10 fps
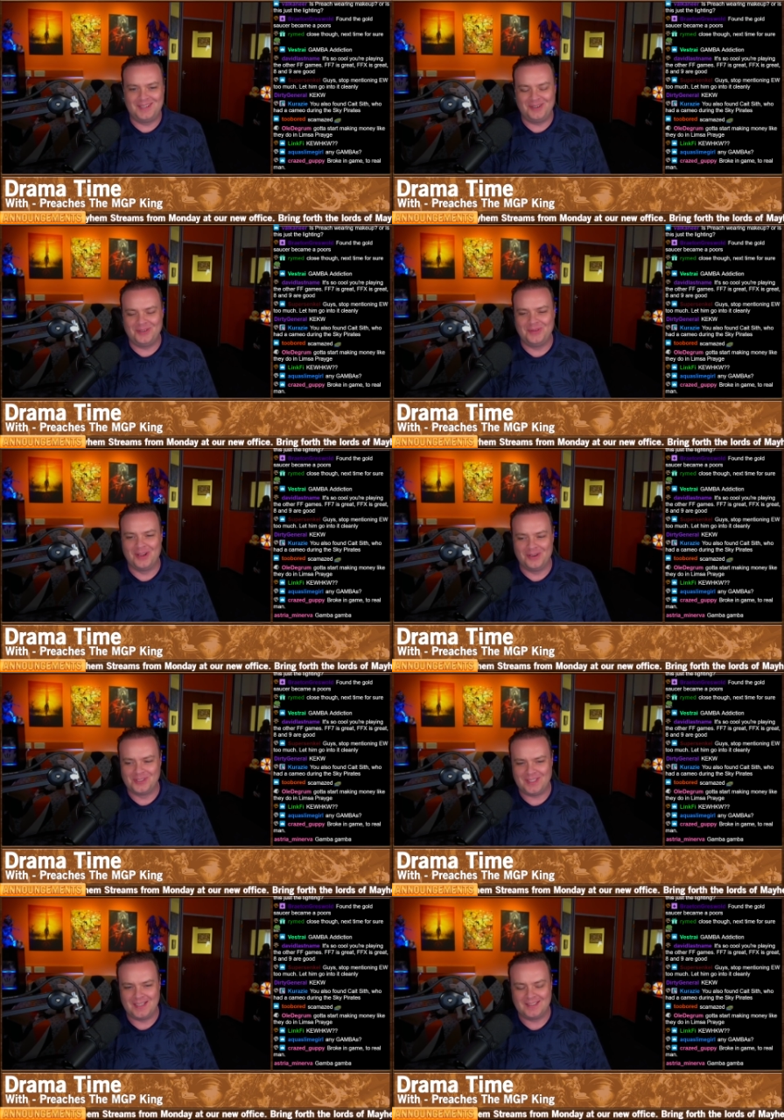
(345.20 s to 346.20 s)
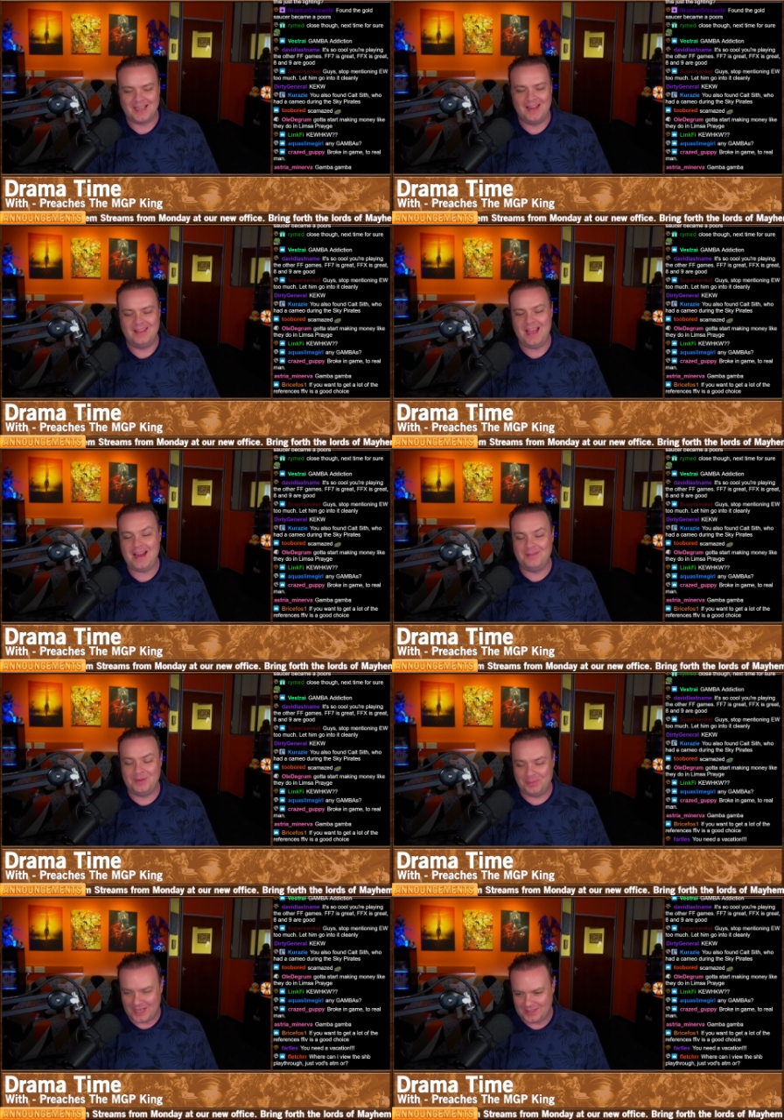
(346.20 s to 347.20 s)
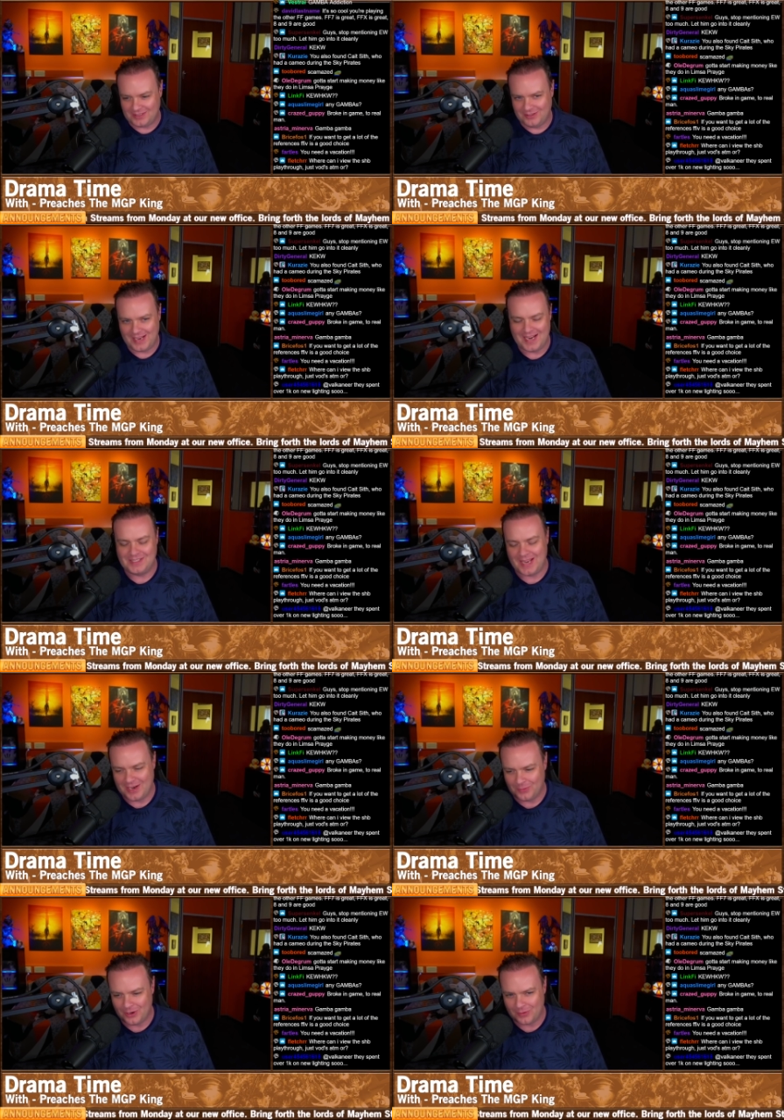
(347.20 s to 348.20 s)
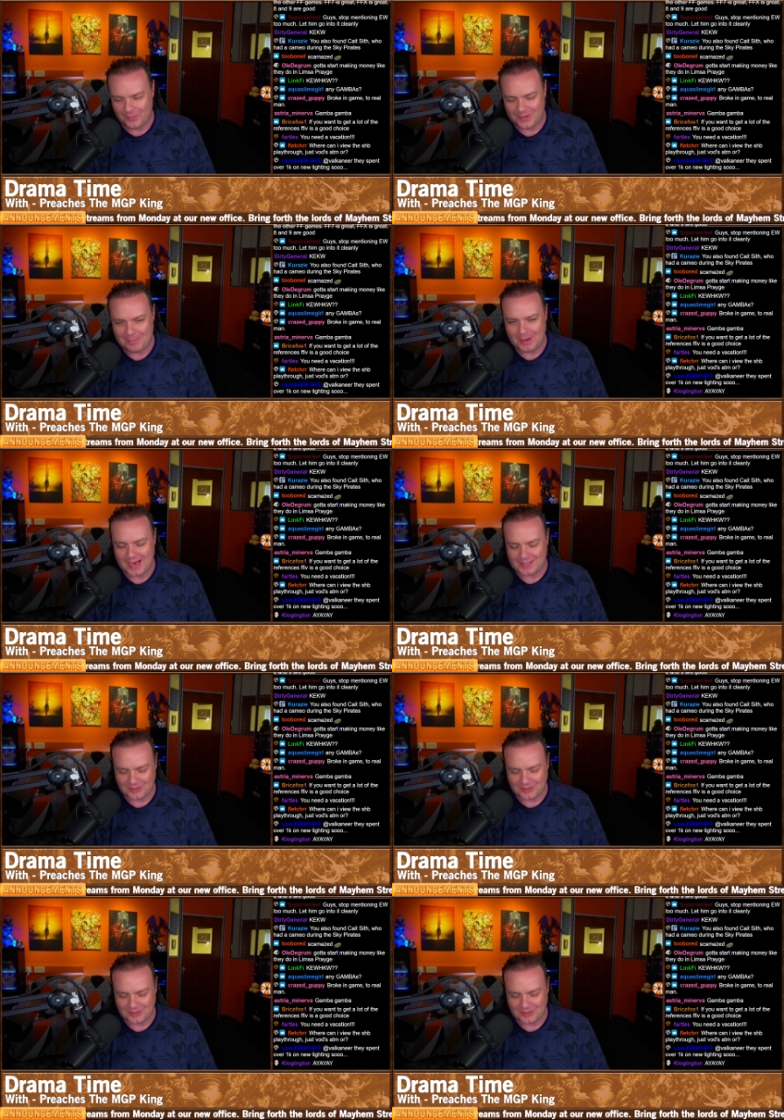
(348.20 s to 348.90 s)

doing all those things. And then we plan to get into Endwalker when we get back.